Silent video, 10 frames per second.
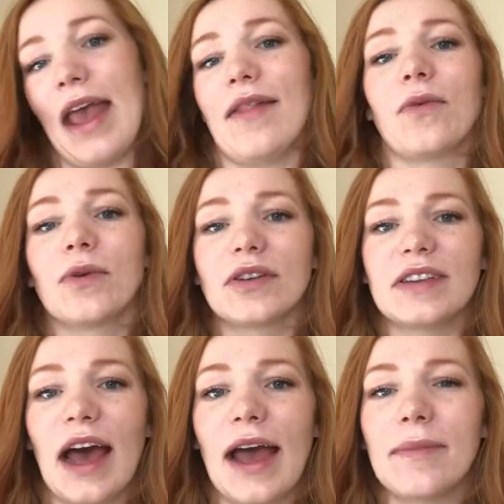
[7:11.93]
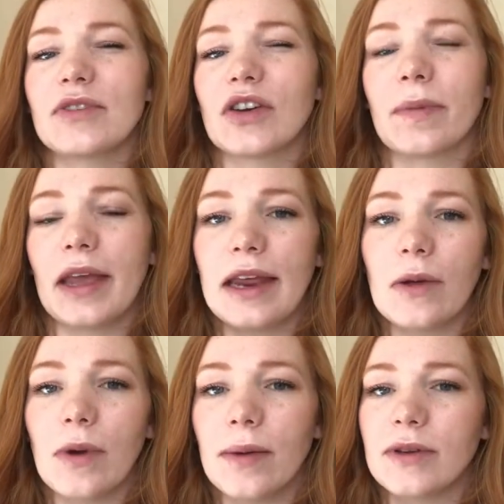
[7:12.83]
and the work time took me
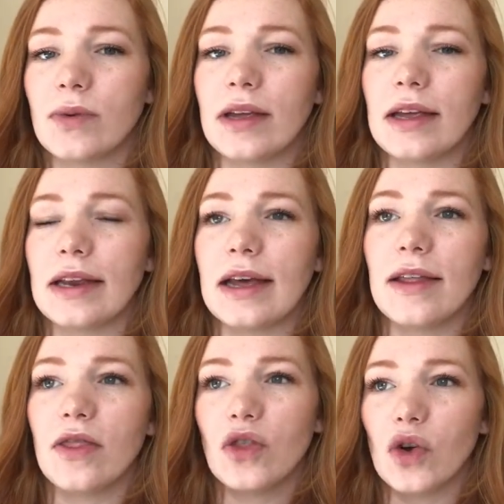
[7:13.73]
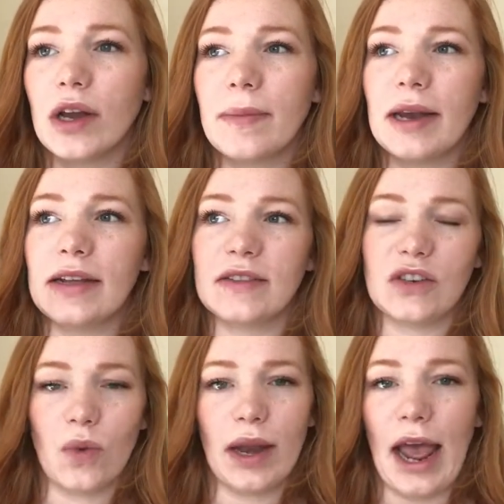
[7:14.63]
anywhere between 30 minutes
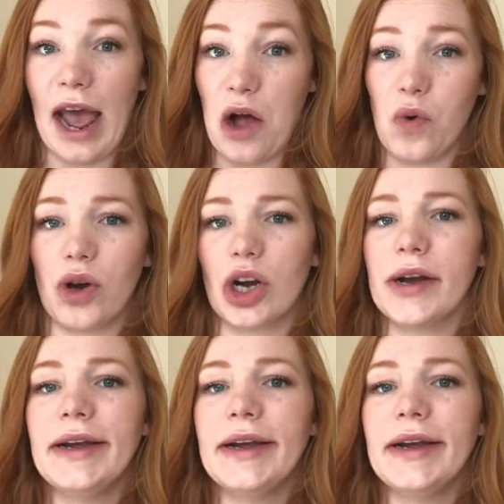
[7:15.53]
to an hour